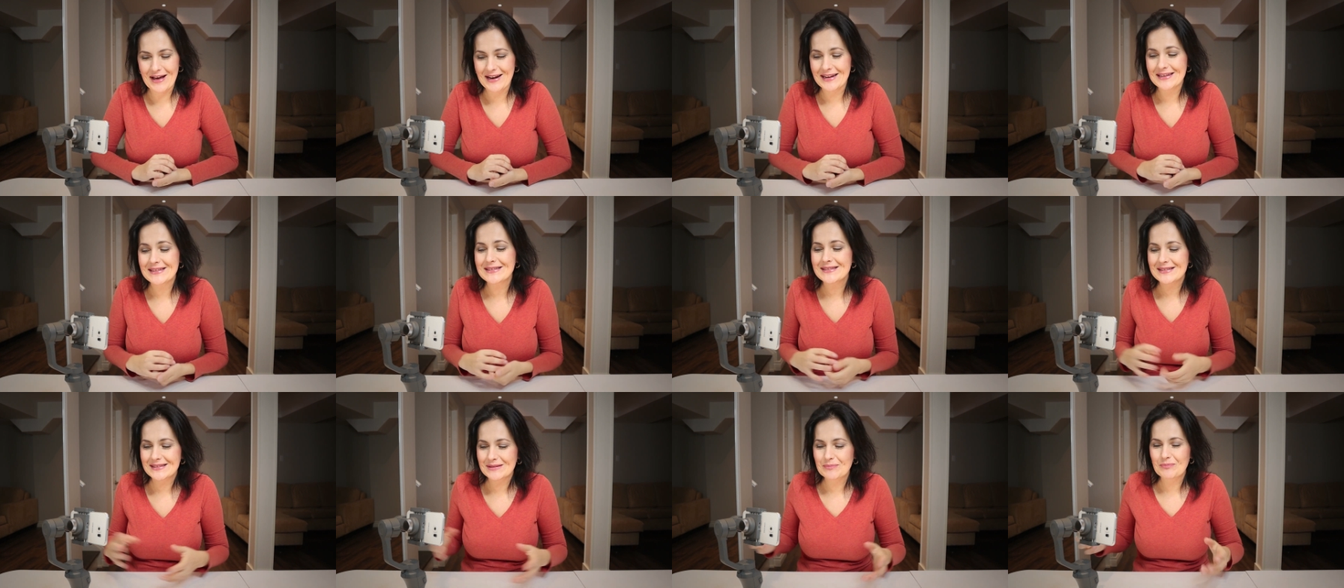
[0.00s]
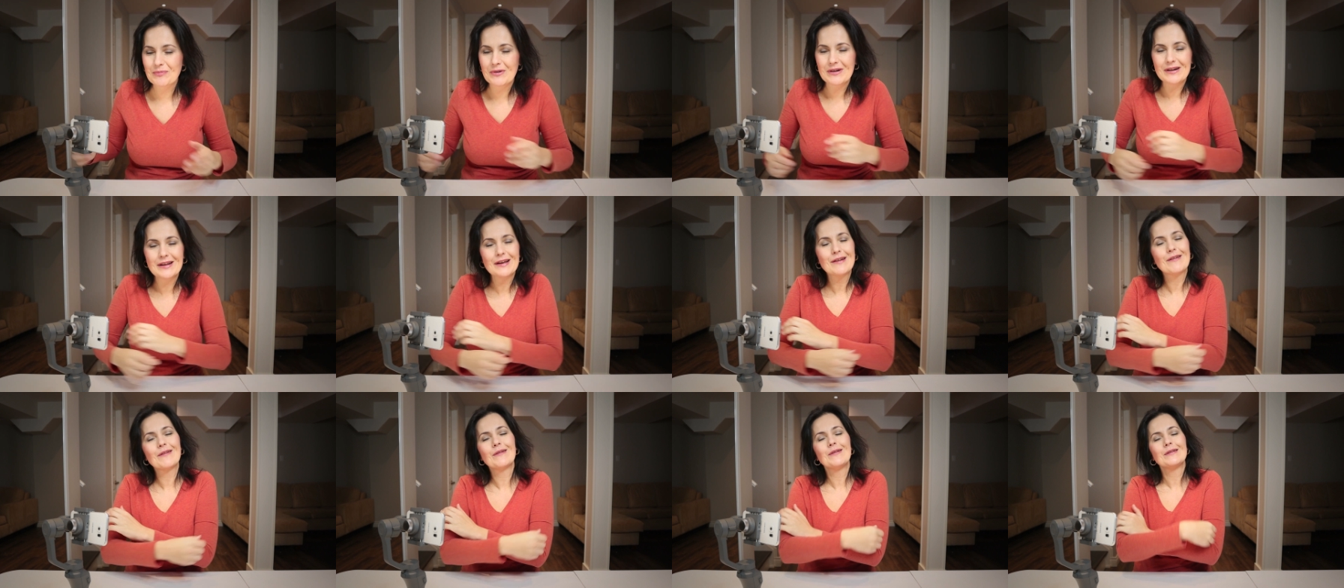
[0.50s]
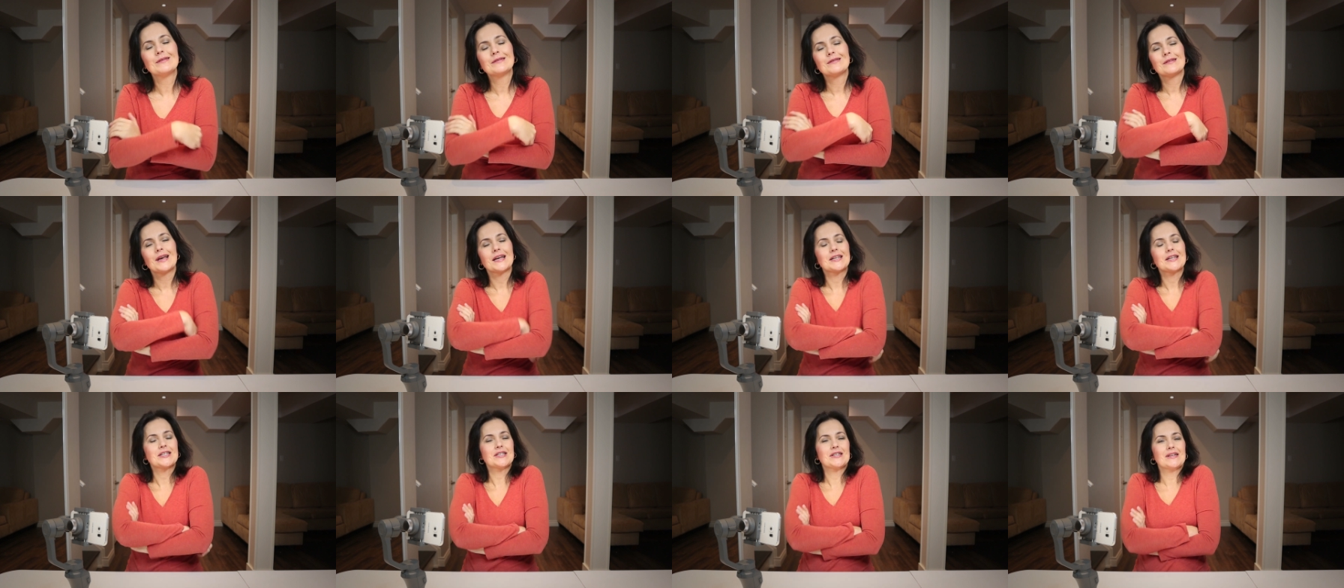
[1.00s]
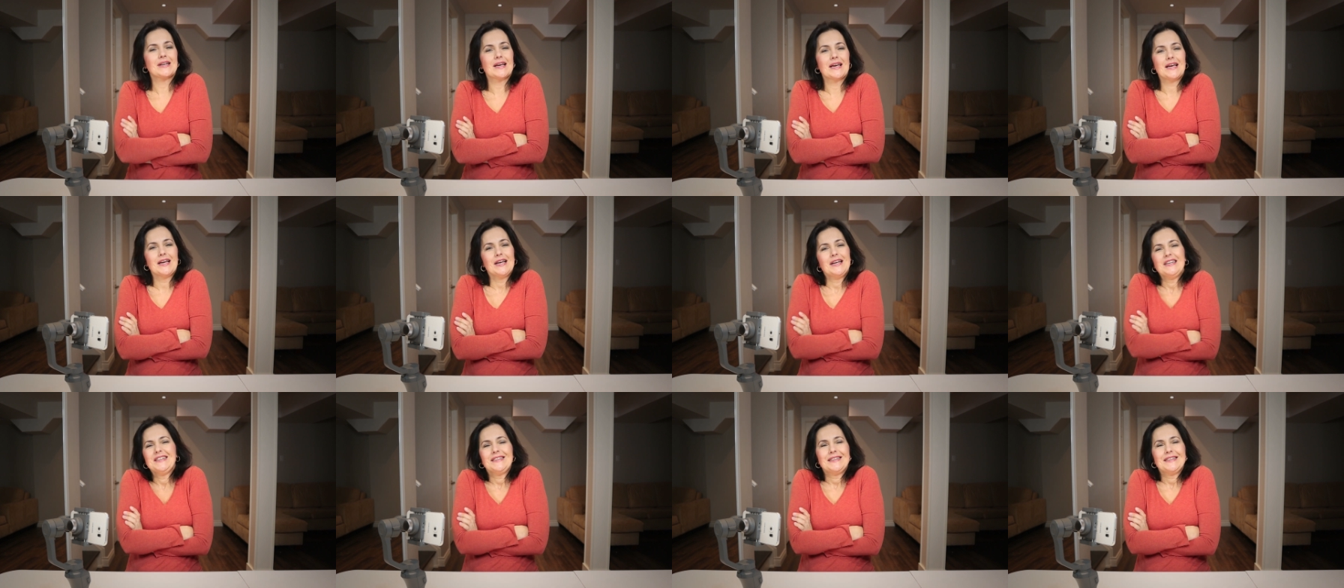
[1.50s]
and it's pretty cool to actually